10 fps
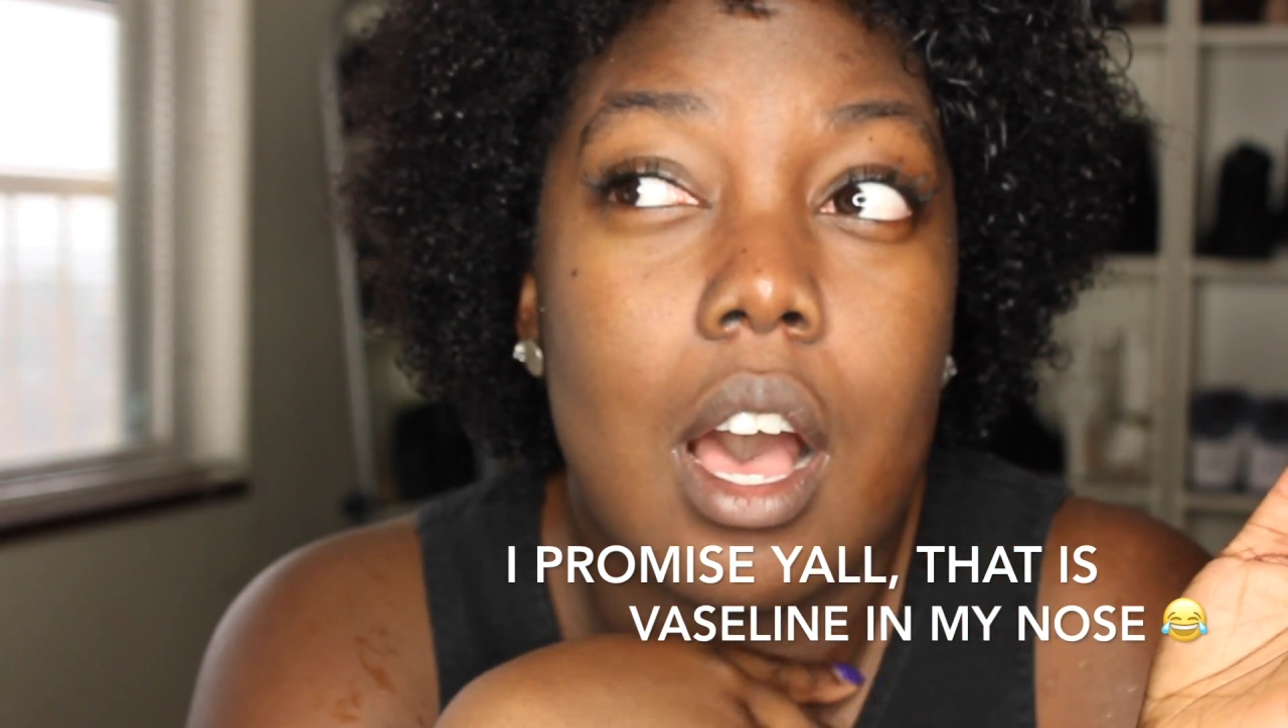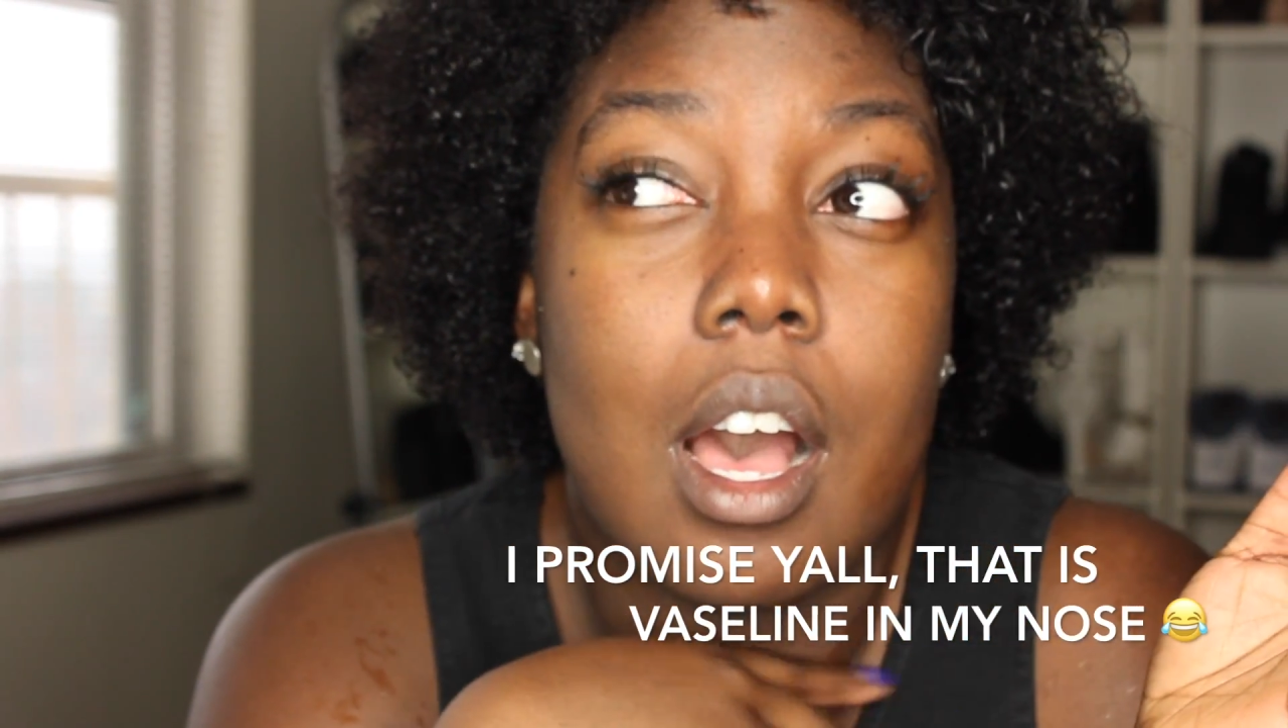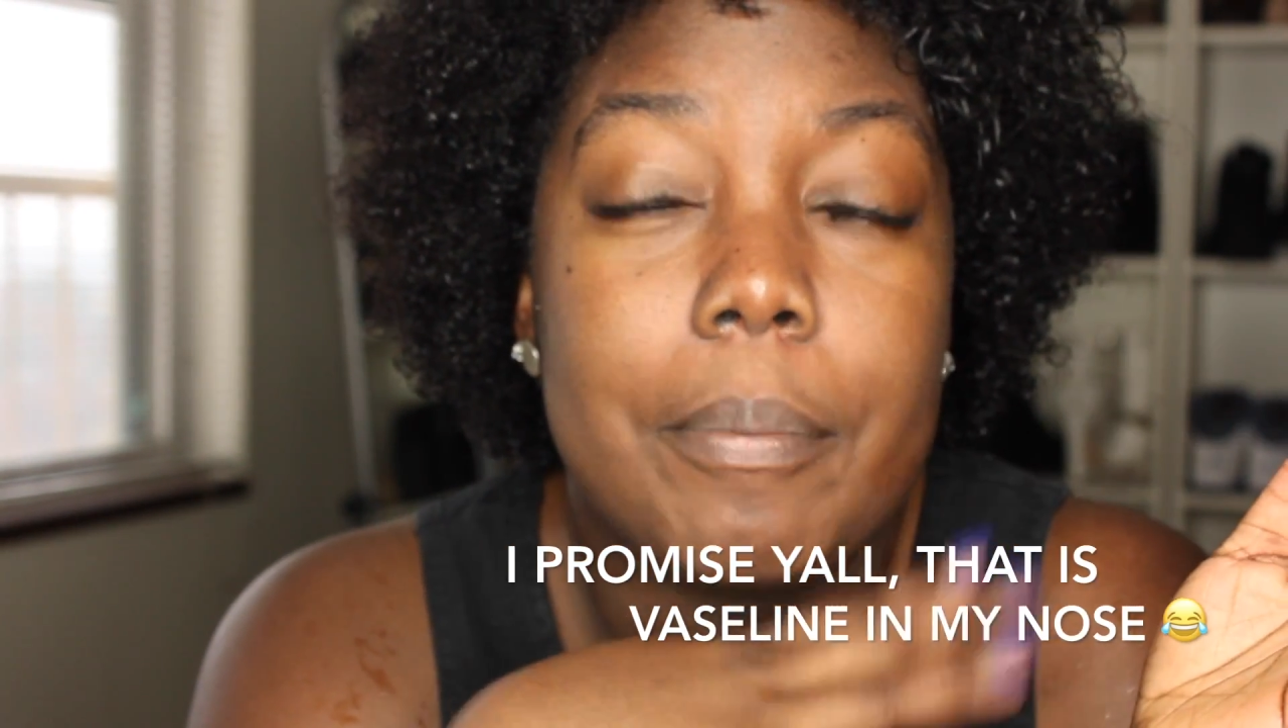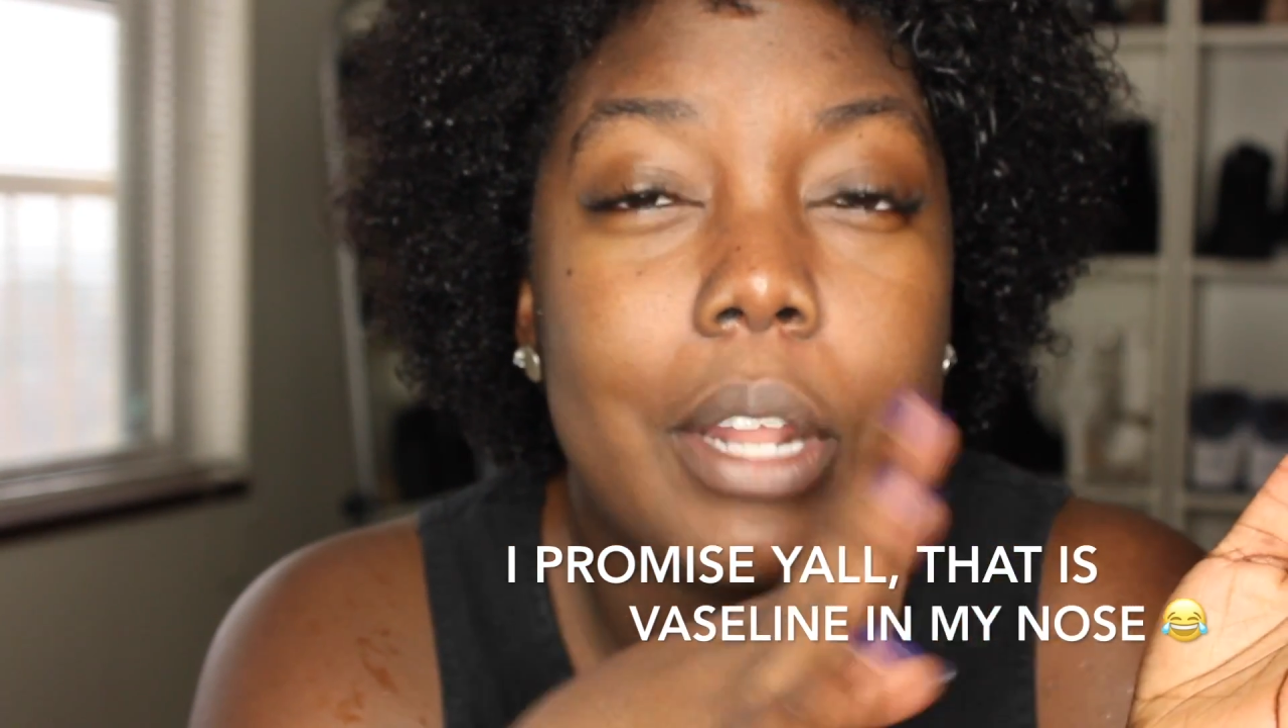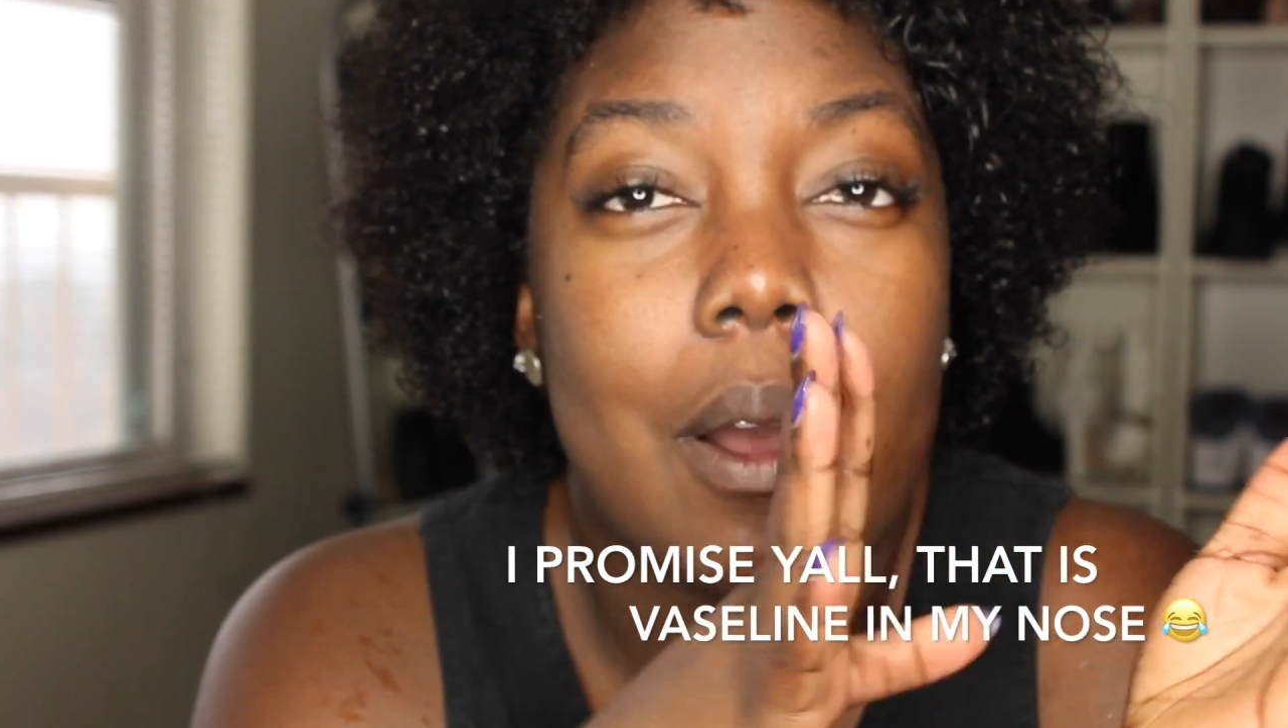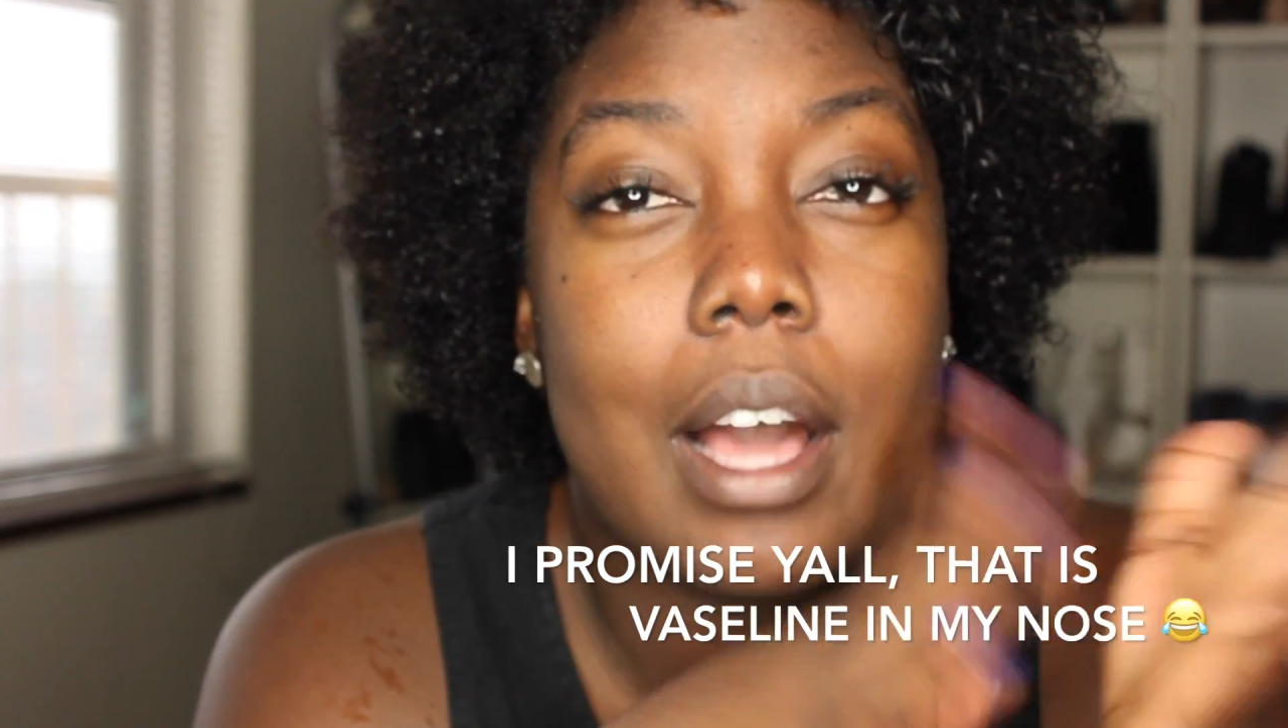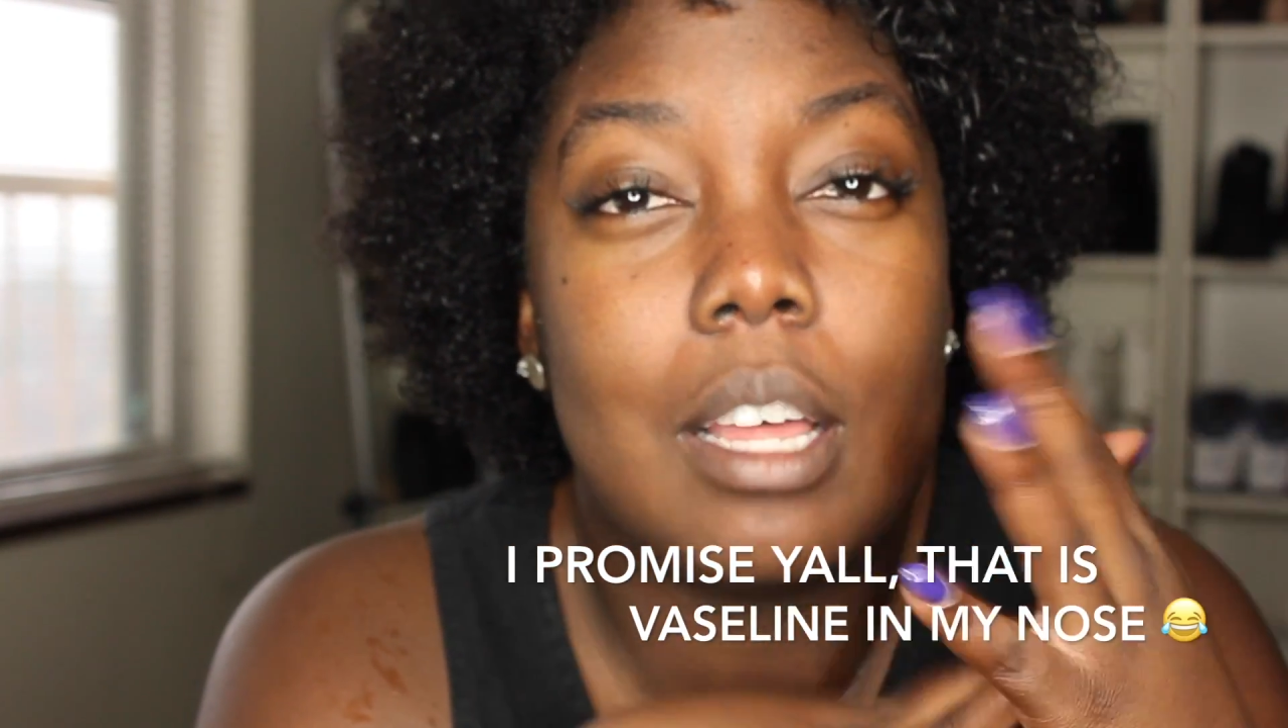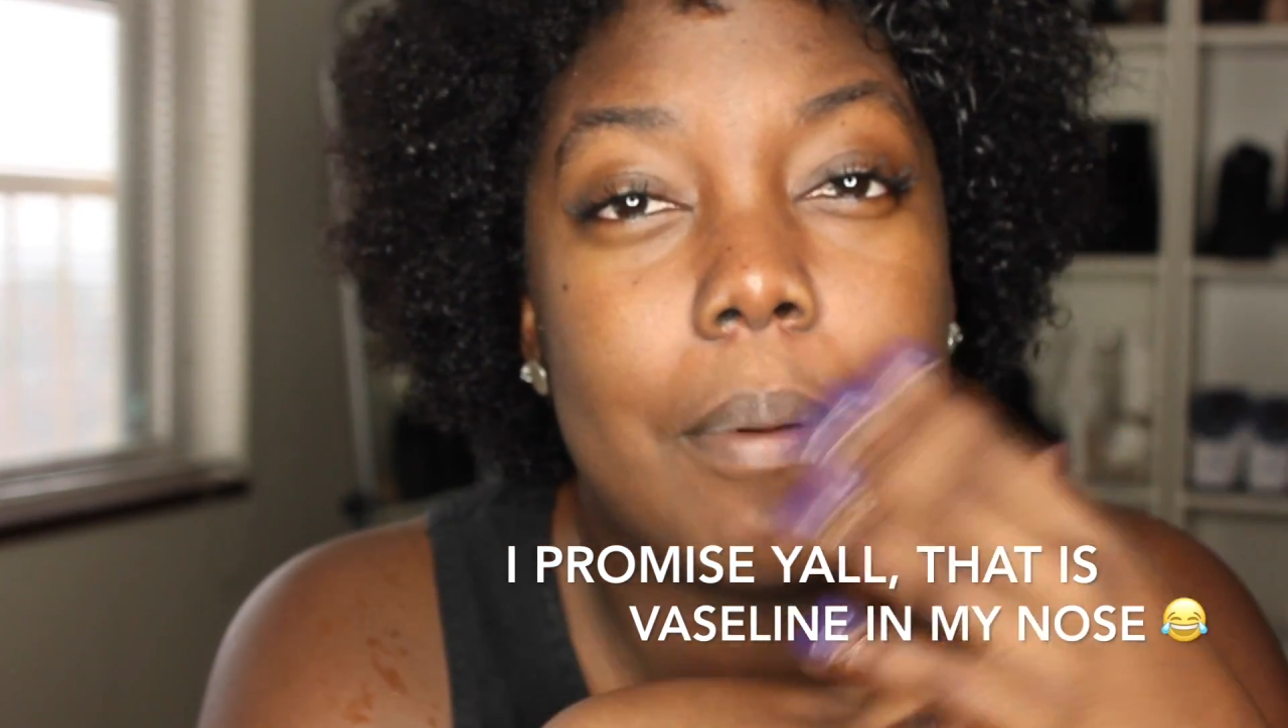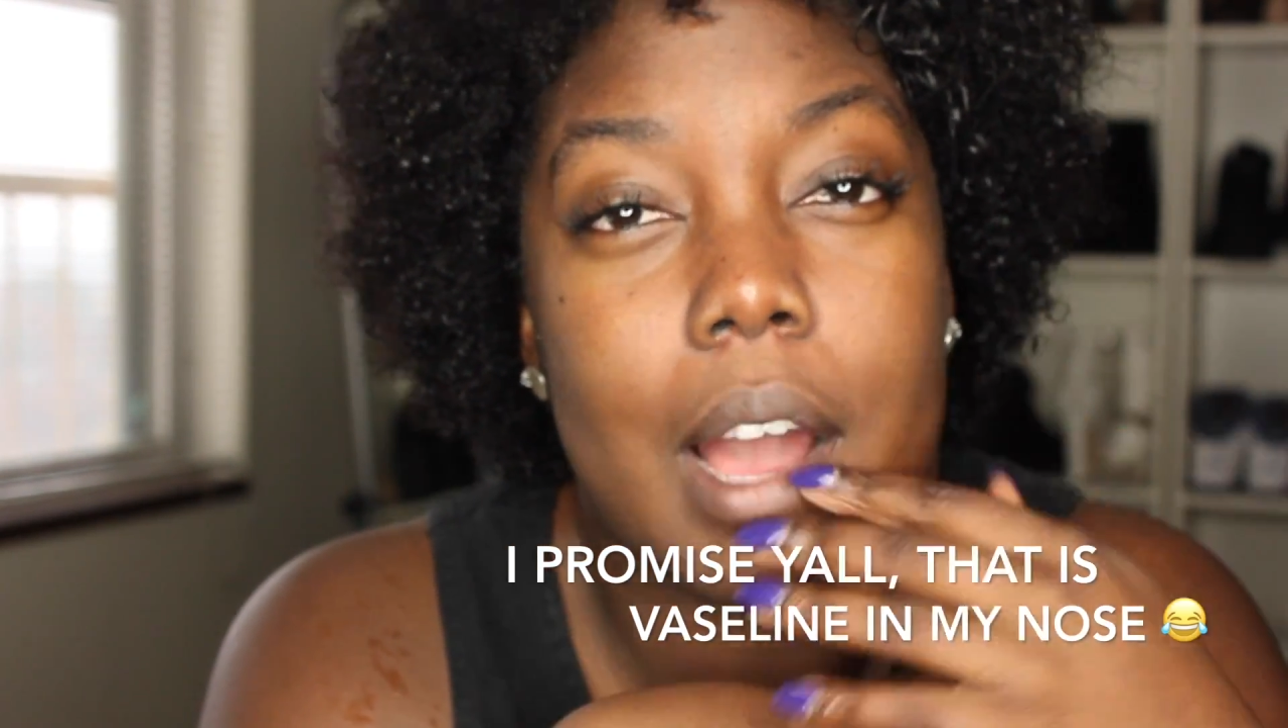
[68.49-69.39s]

um, you know, hella